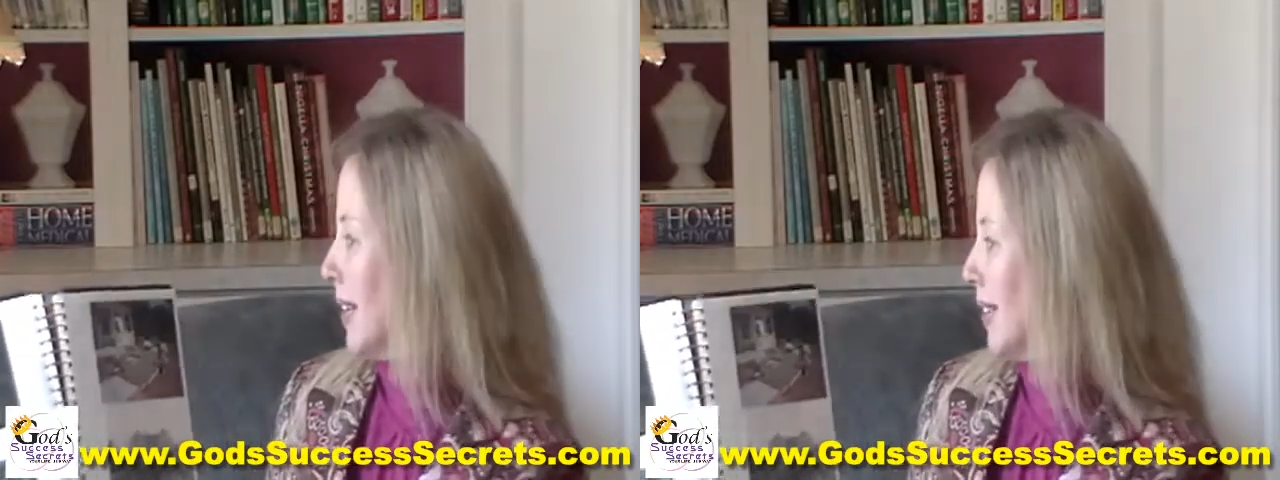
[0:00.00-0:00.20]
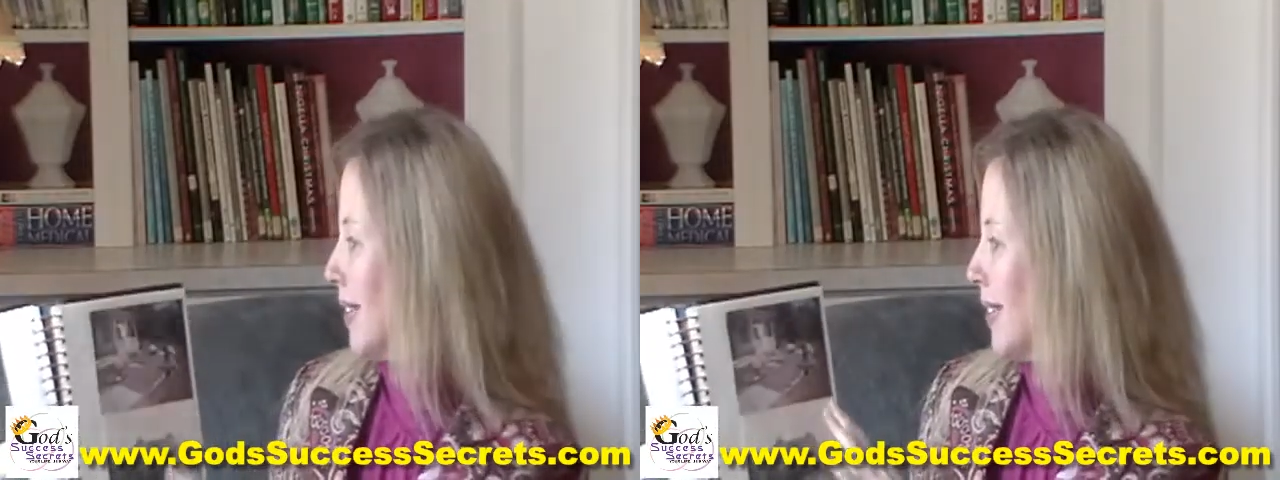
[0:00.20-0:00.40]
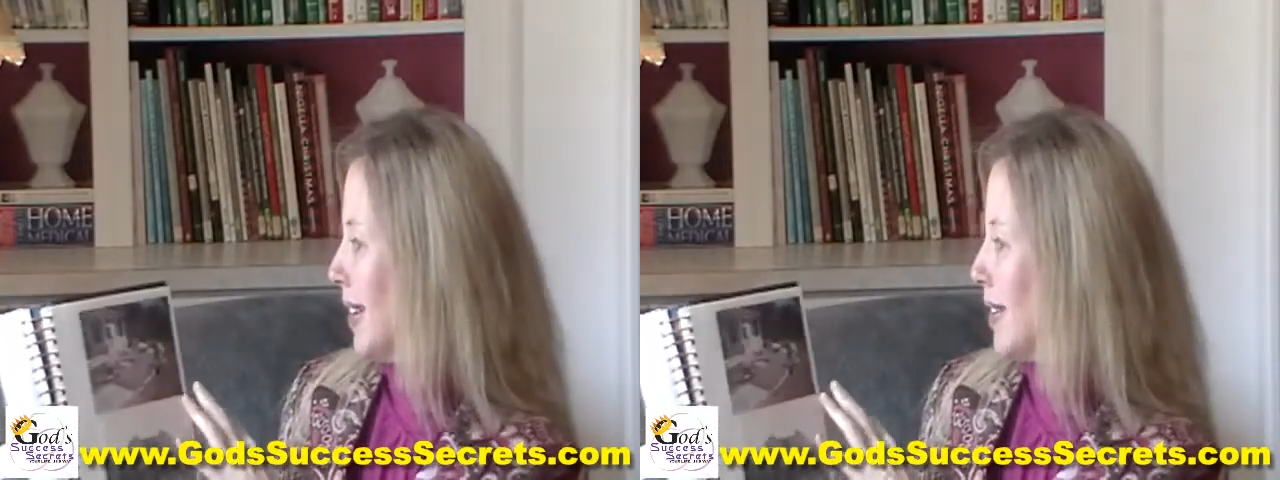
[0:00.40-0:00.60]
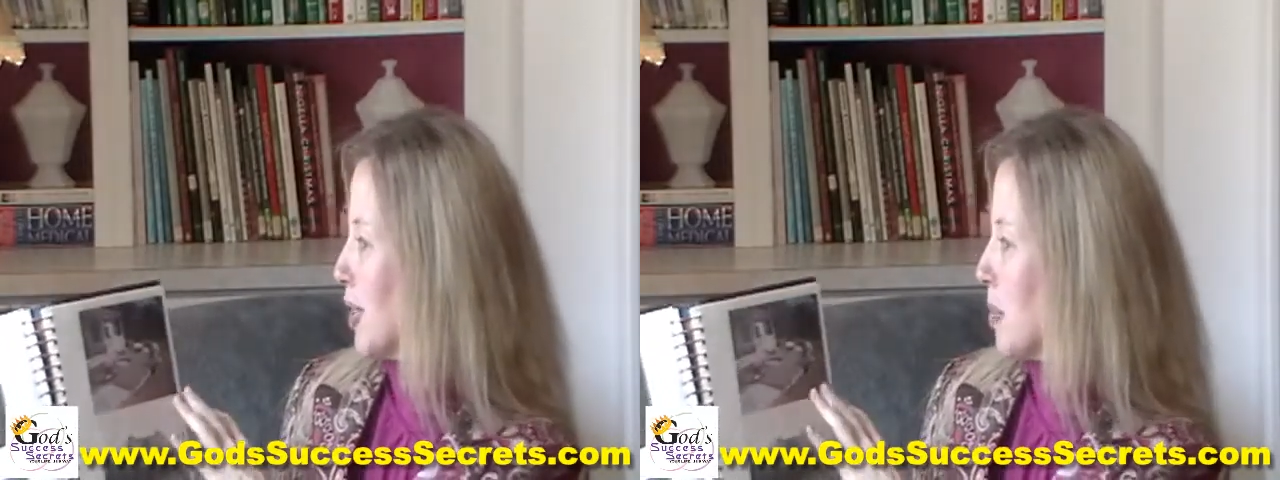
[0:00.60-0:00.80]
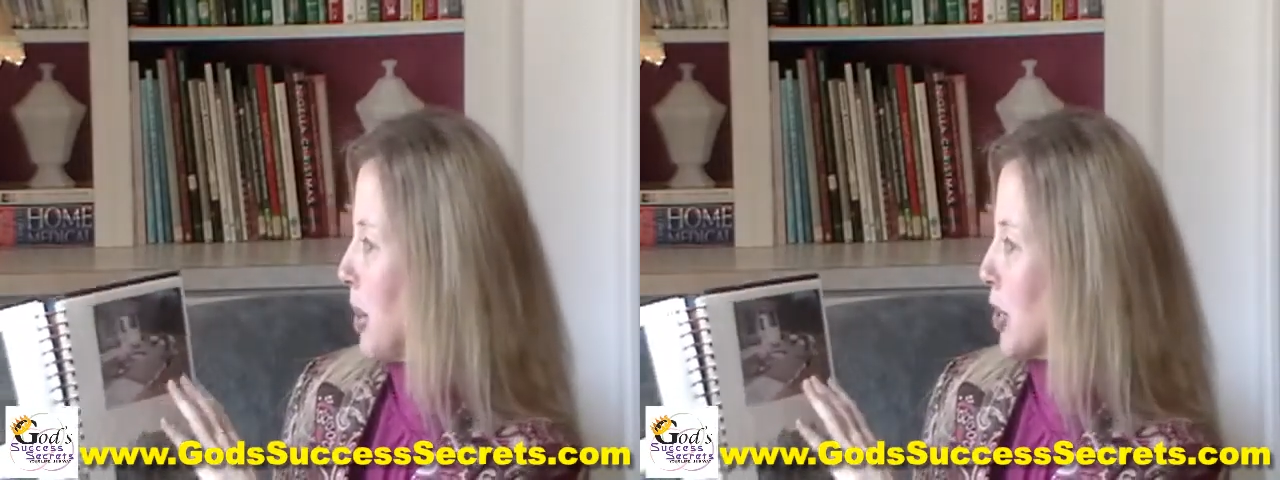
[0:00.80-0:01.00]
And here's
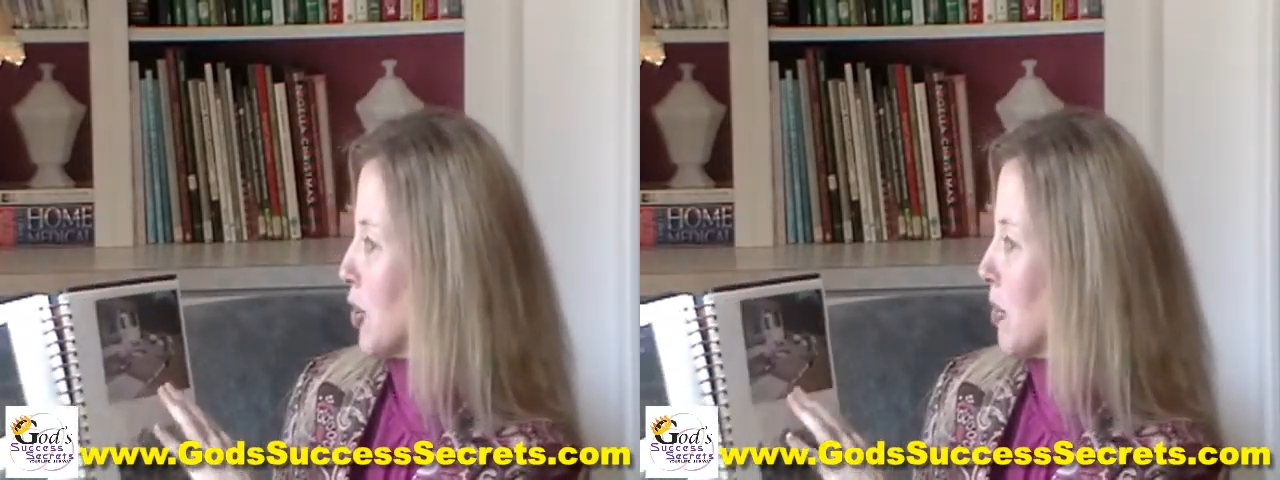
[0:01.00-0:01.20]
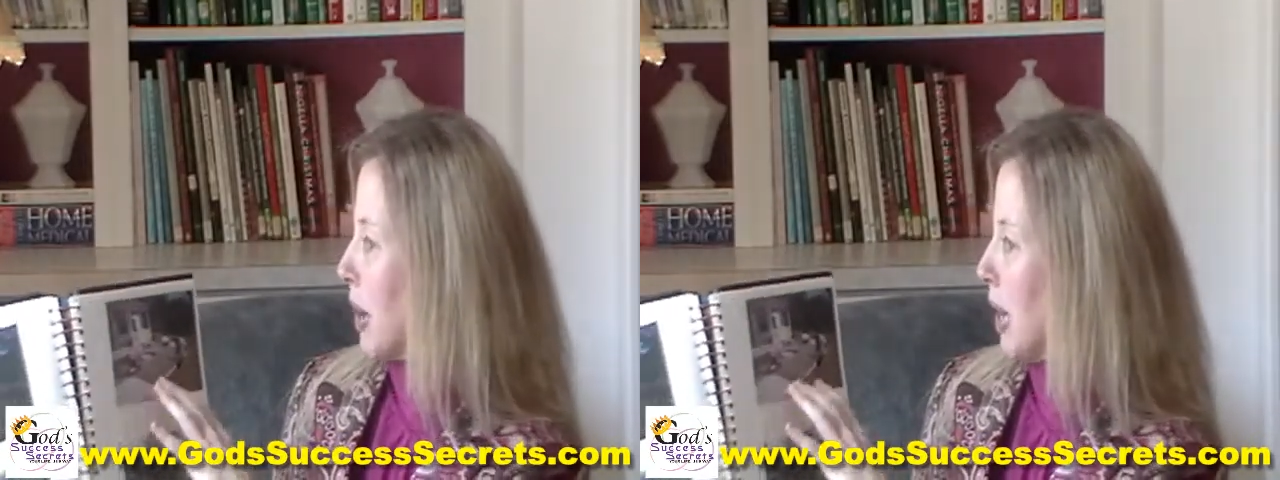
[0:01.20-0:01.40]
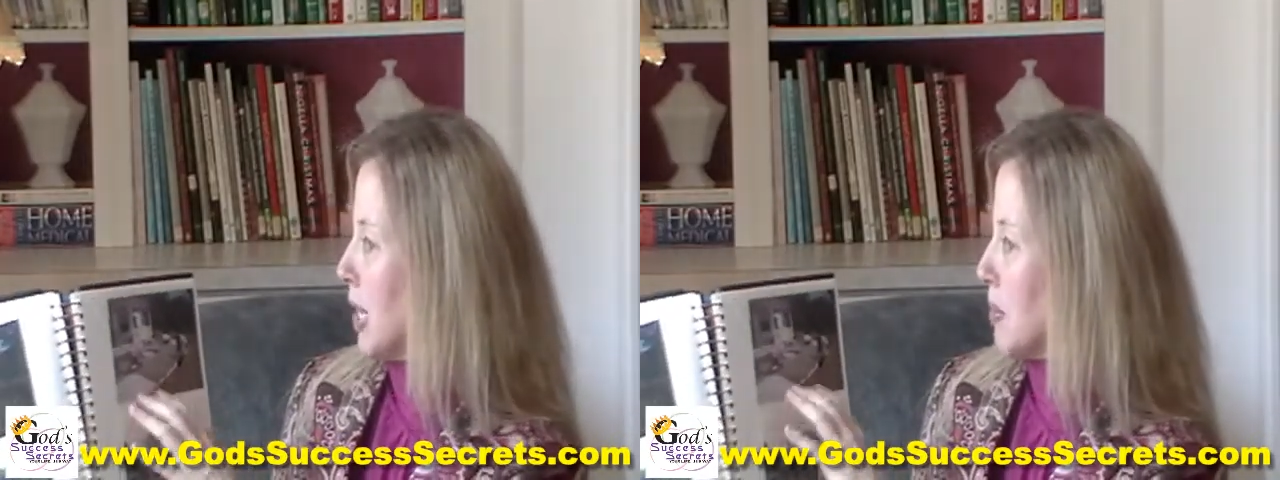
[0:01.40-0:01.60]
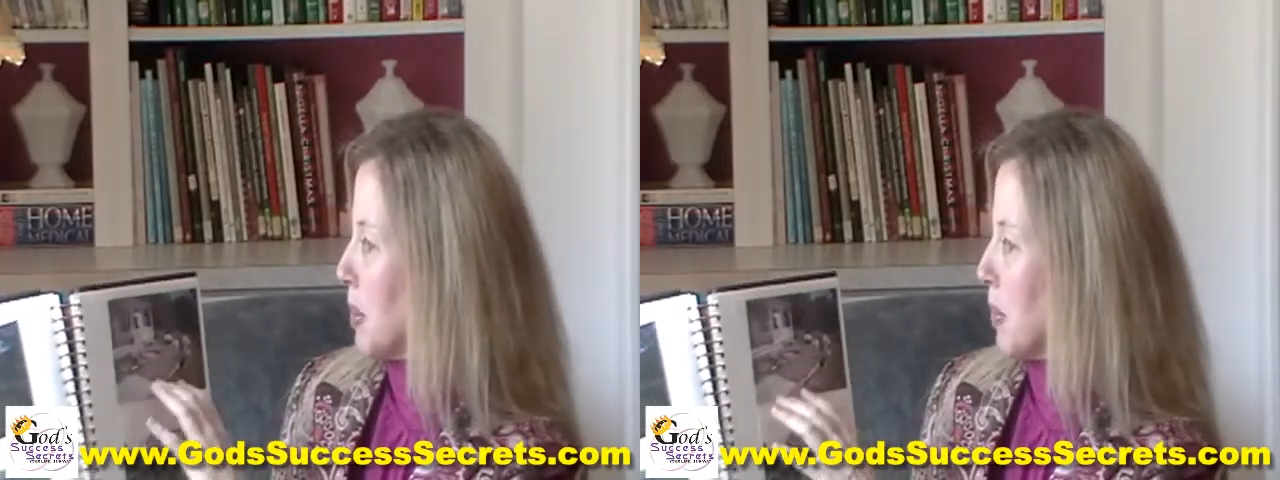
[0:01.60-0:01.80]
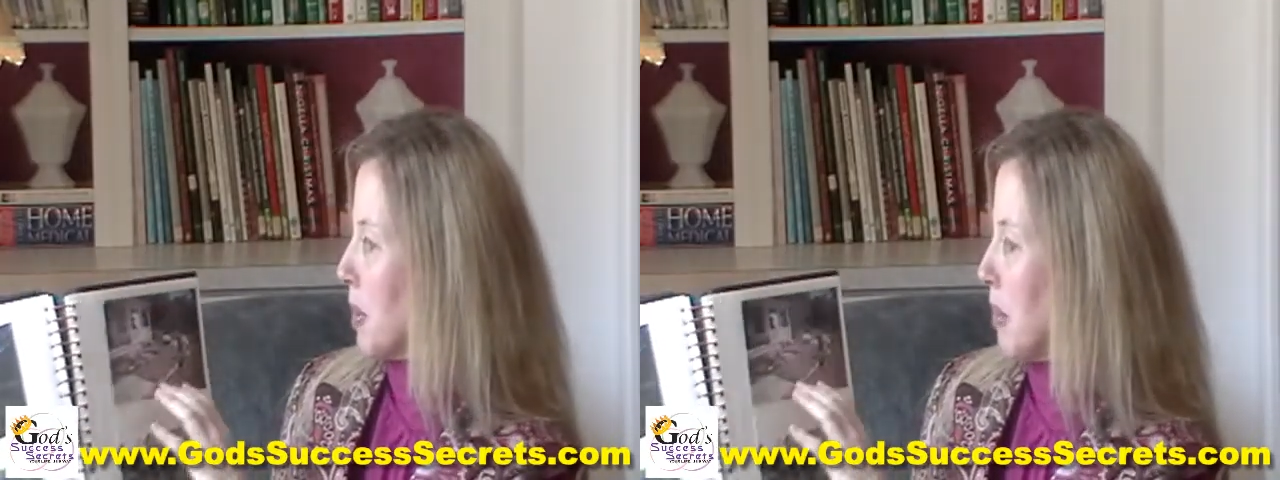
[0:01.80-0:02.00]
a picture of my husband with a